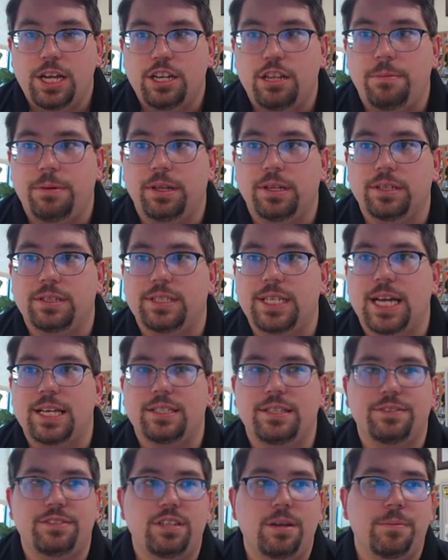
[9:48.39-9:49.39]
to be able to
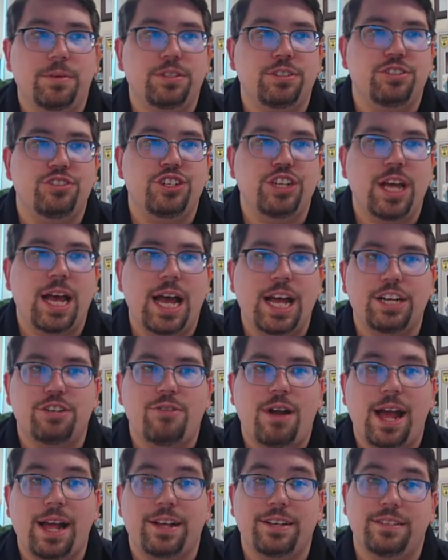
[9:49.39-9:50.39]
assess if someone's GI
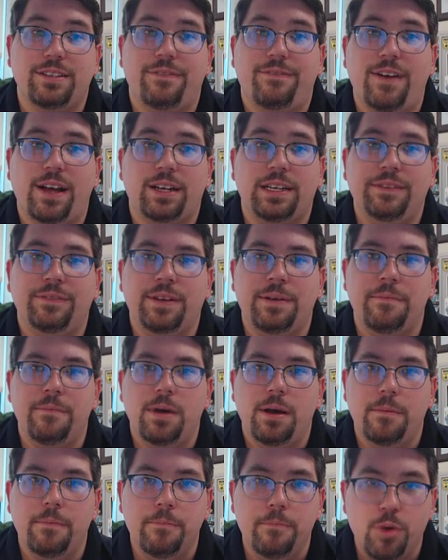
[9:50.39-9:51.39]
tract is effectively
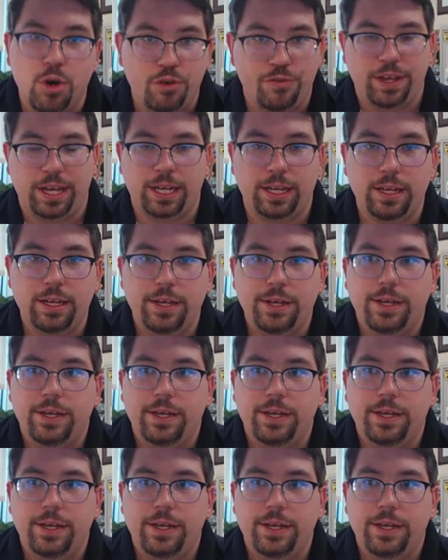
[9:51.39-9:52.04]
moving.